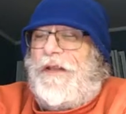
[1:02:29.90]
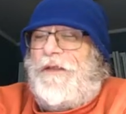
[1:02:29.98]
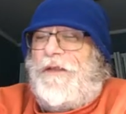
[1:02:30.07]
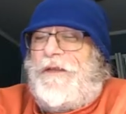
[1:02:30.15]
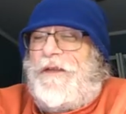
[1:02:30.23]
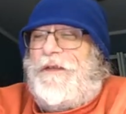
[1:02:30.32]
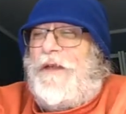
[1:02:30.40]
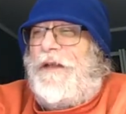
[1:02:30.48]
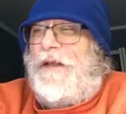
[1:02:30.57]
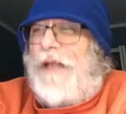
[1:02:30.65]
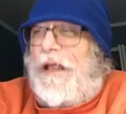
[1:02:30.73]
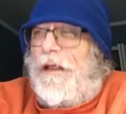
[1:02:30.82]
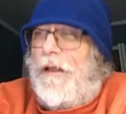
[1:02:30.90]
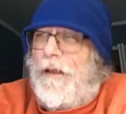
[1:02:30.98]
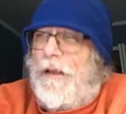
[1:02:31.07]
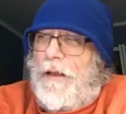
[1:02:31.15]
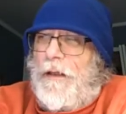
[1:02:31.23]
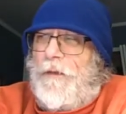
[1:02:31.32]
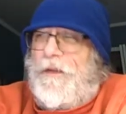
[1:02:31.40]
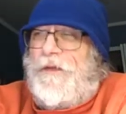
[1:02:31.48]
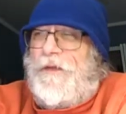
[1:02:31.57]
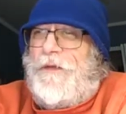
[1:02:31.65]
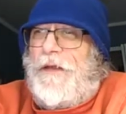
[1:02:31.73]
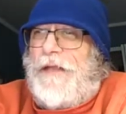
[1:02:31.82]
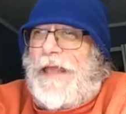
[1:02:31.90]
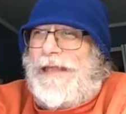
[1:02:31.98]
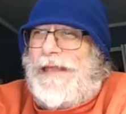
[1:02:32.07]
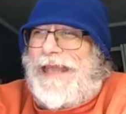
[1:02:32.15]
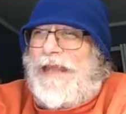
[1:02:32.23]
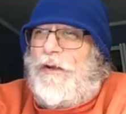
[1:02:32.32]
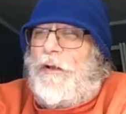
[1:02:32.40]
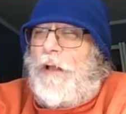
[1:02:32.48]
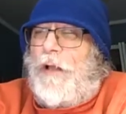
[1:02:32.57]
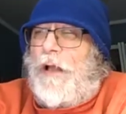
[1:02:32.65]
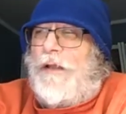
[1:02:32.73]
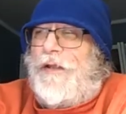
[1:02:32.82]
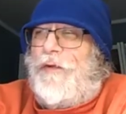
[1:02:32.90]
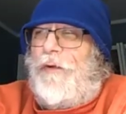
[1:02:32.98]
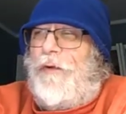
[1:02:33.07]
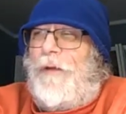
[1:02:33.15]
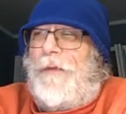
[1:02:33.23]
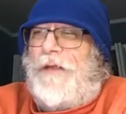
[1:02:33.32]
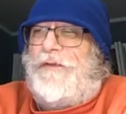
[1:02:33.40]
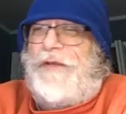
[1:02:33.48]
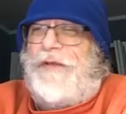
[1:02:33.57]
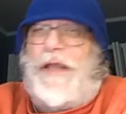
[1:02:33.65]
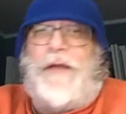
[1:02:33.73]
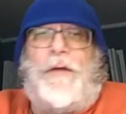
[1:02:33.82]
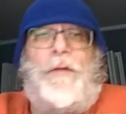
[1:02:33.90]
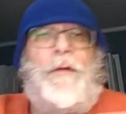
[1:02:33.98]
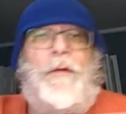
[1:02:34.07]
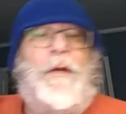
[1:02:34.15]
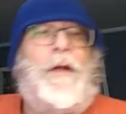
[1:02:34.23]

is this Sunday, this Sunday at eight o'clock here on my channel,